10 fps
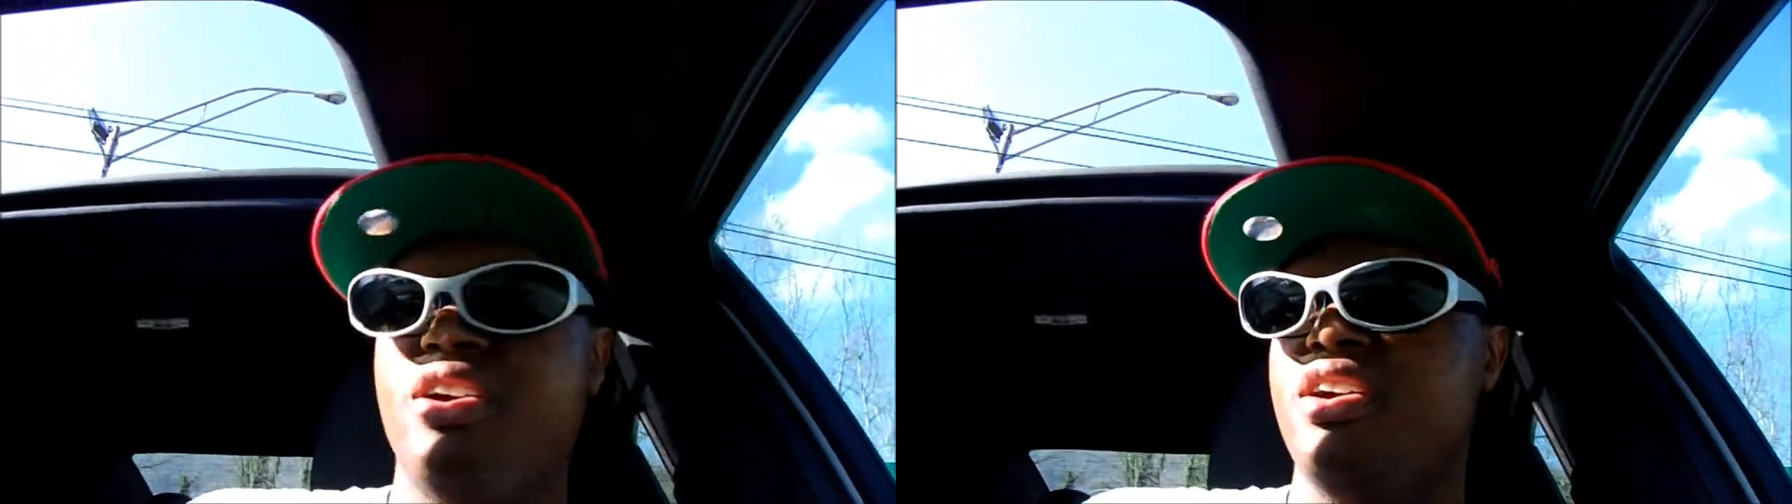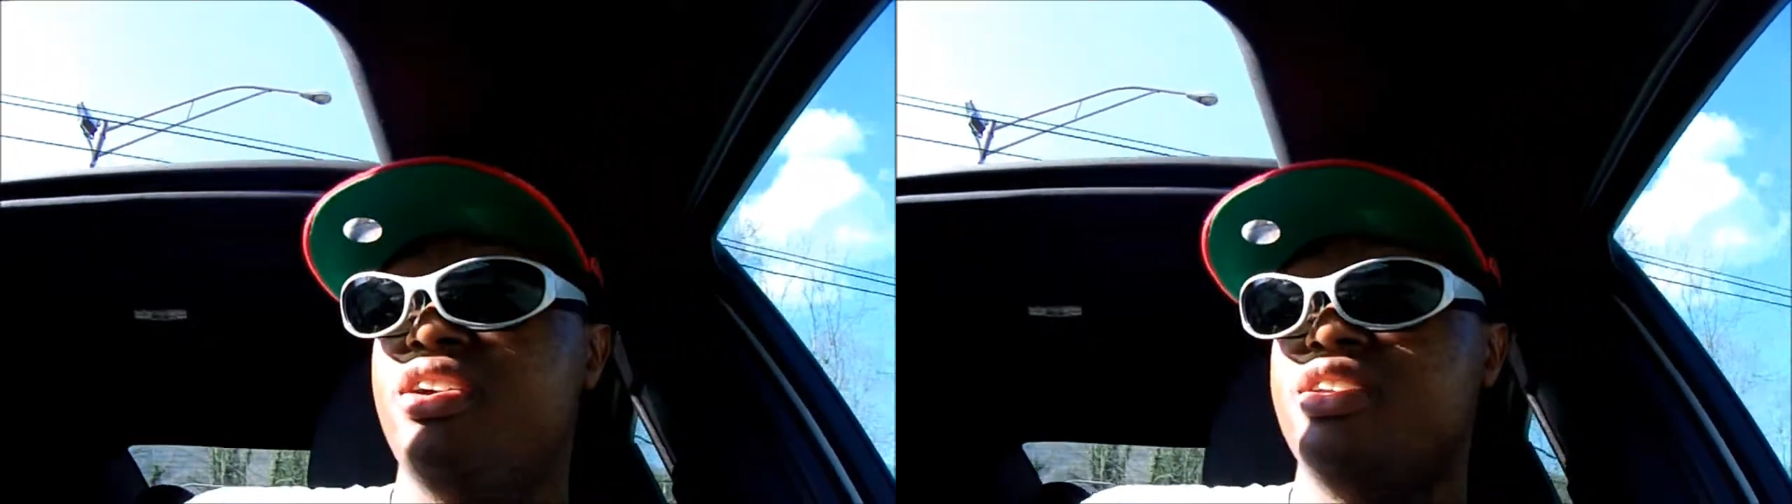
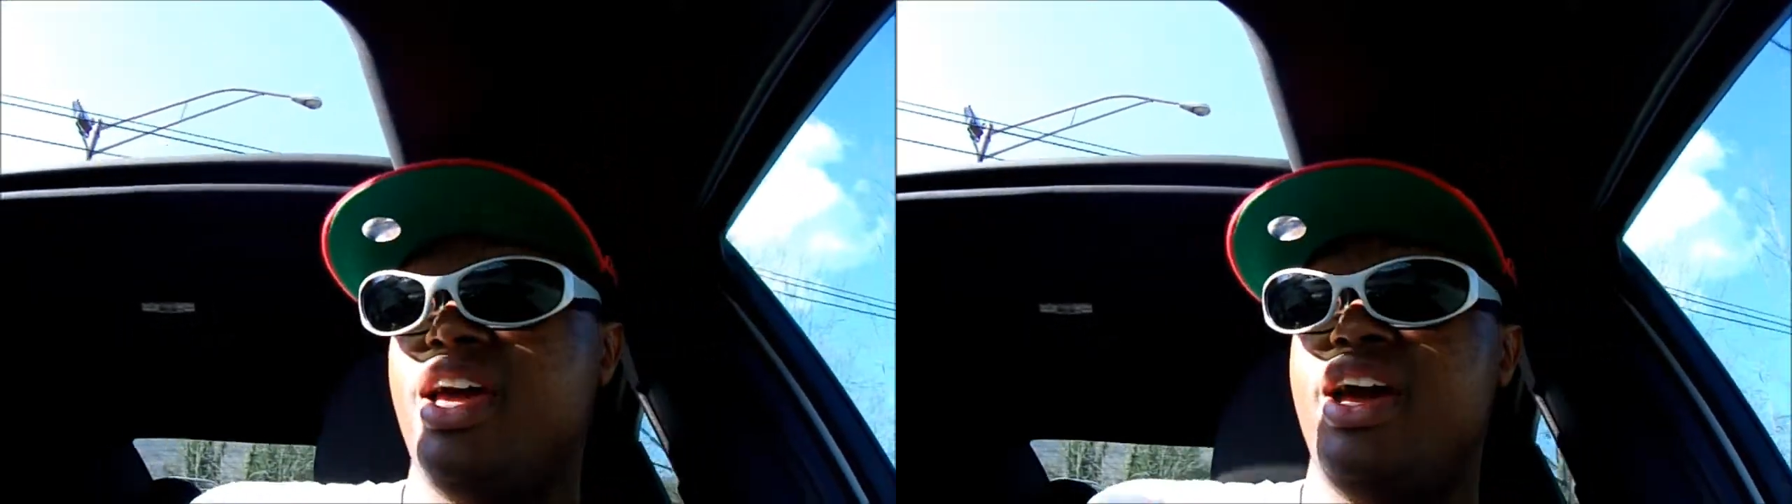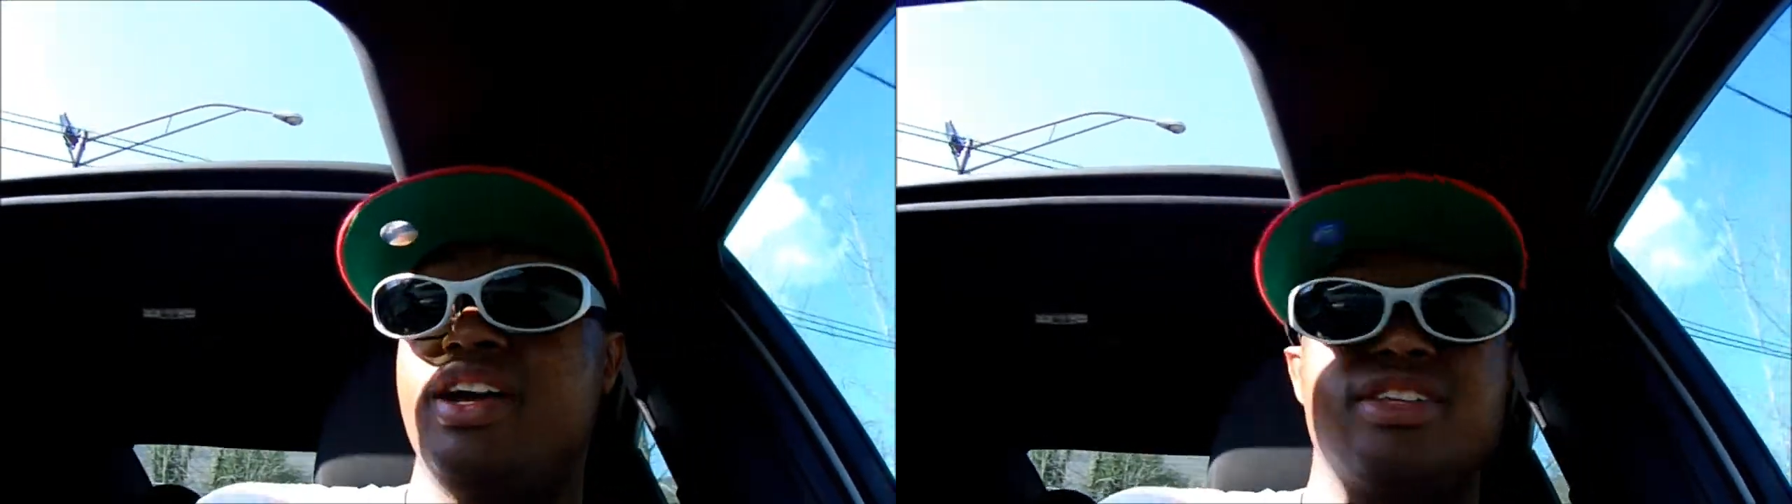sure
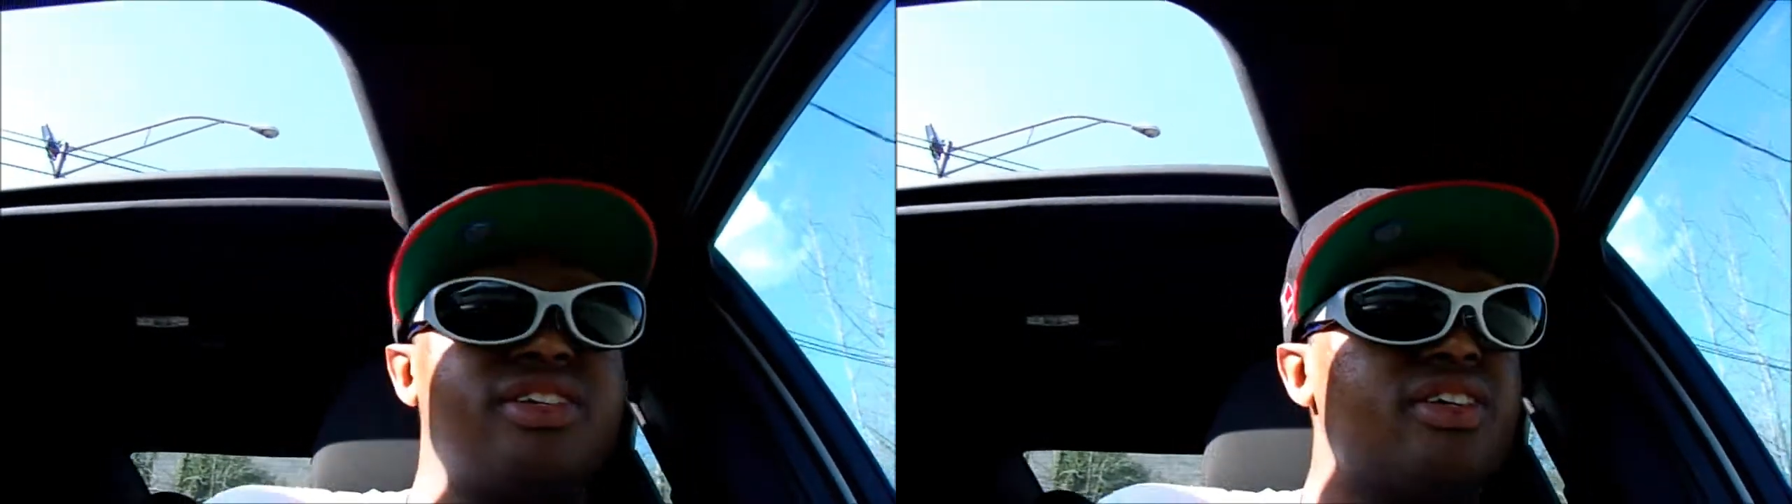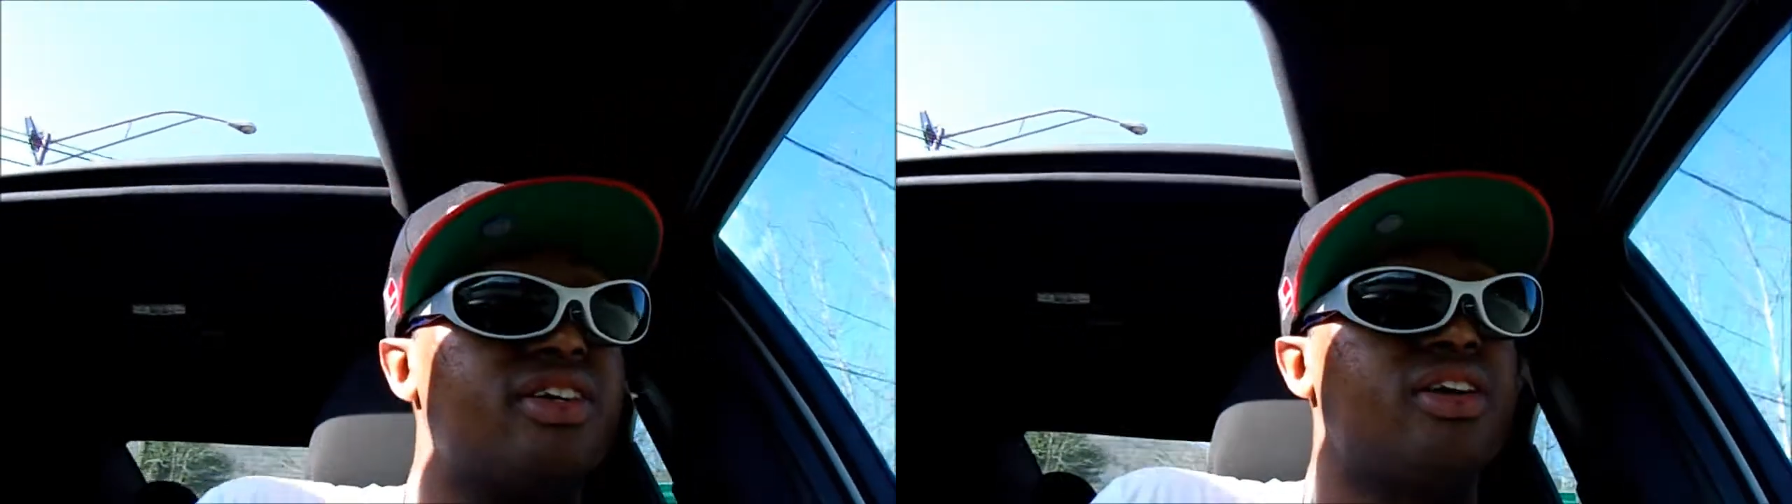that
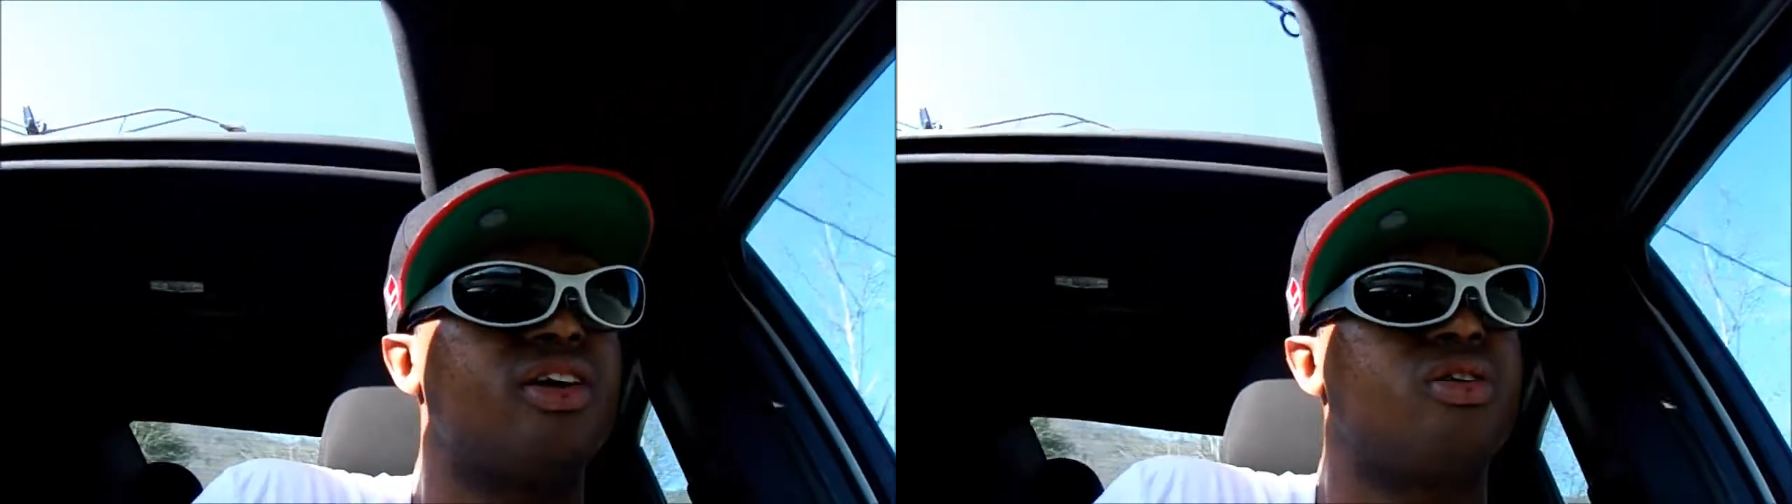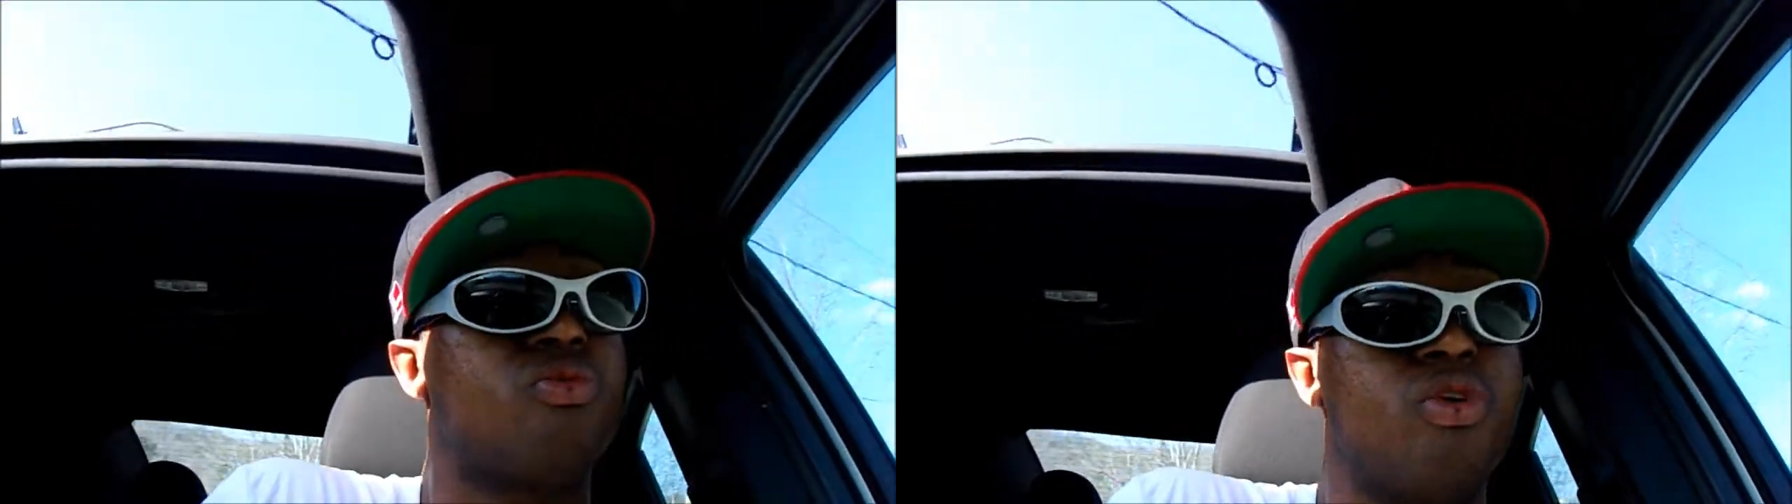
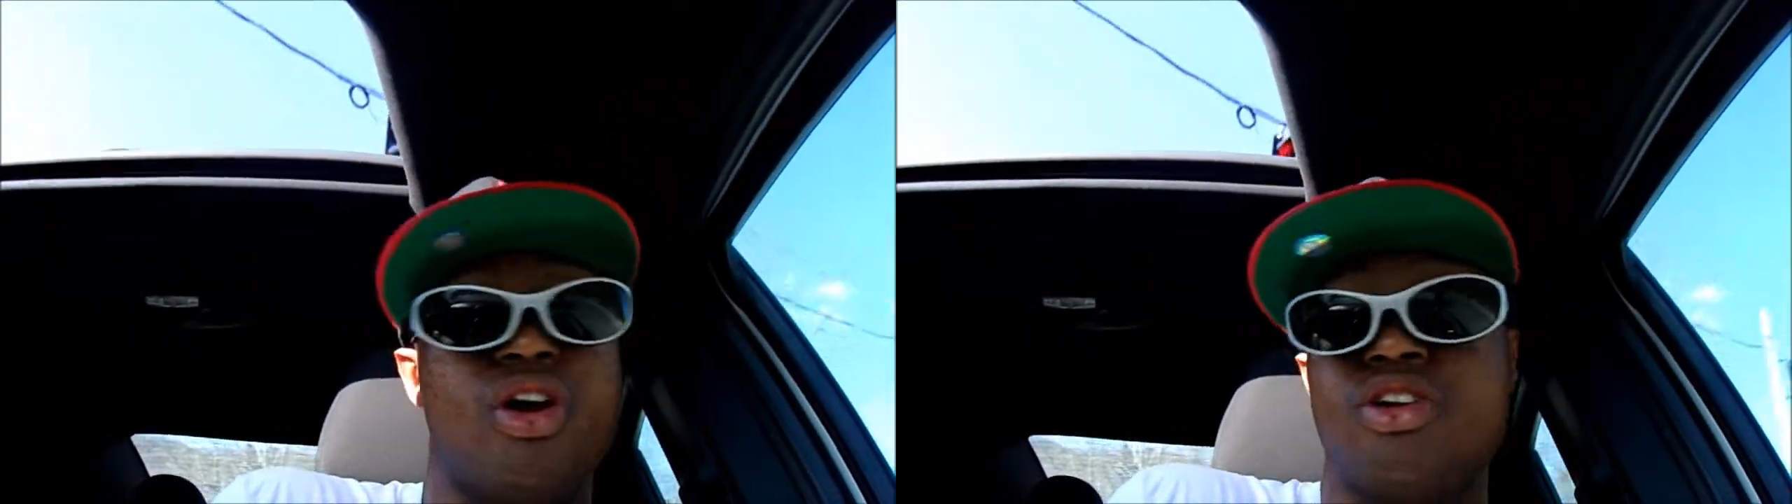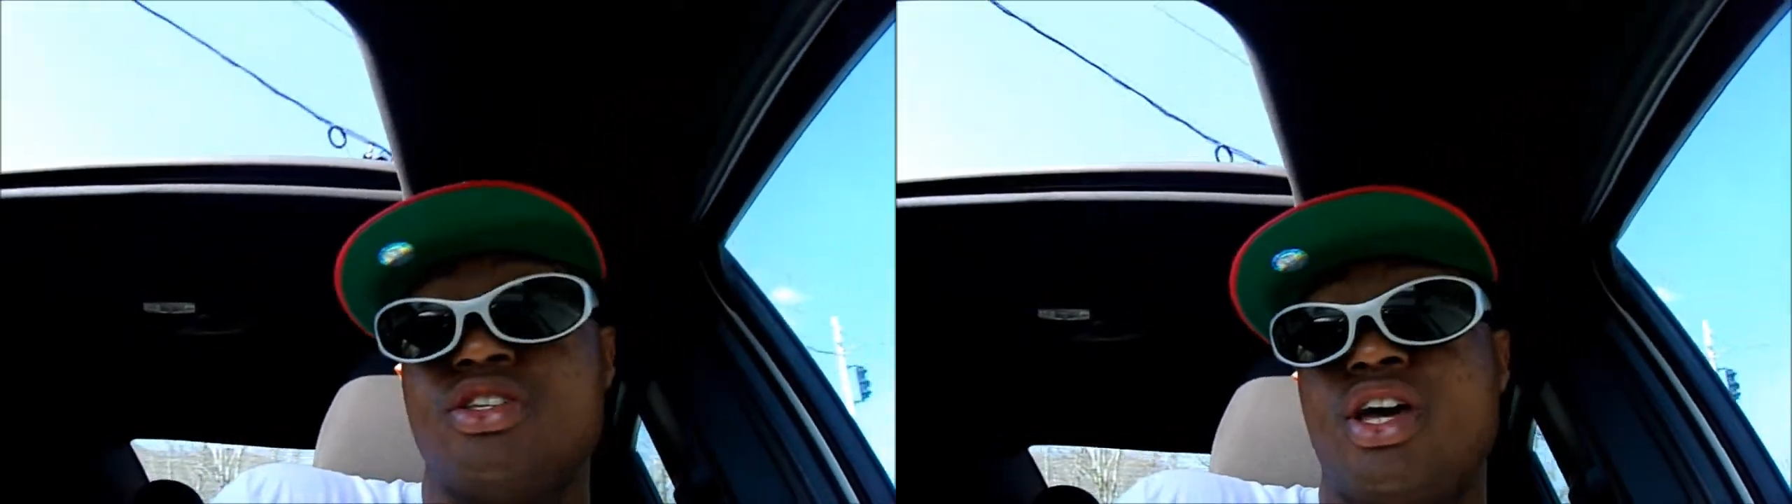we
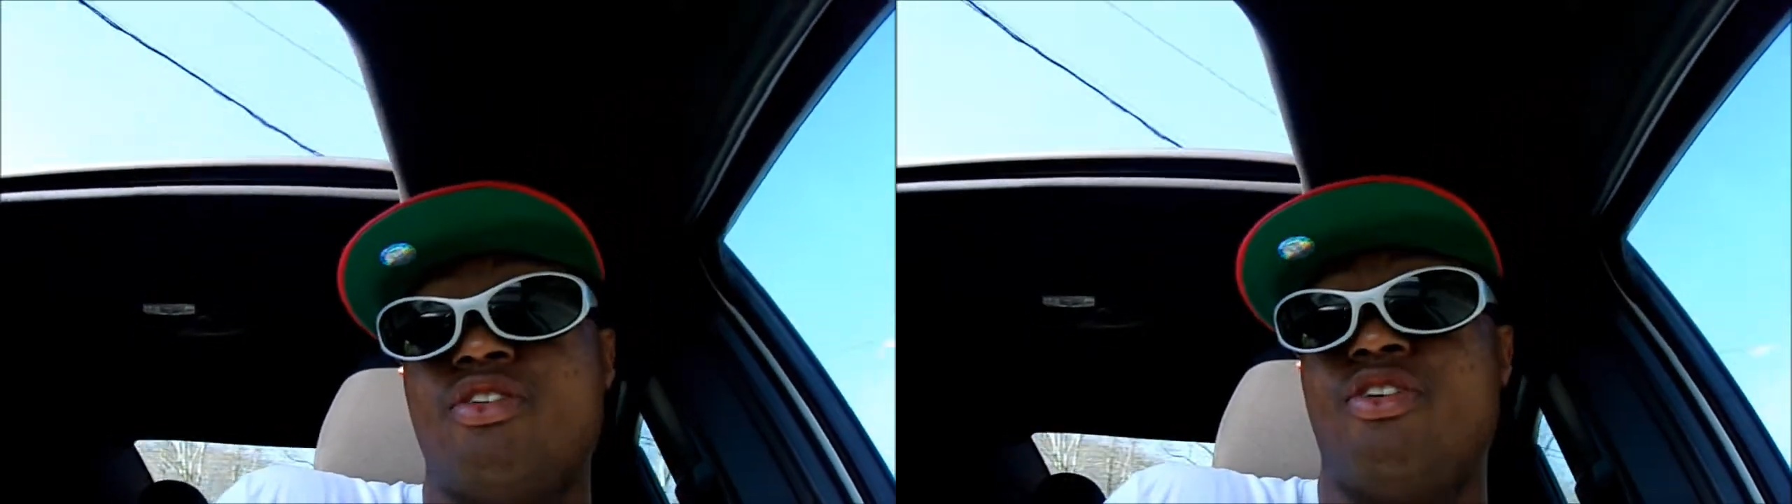are set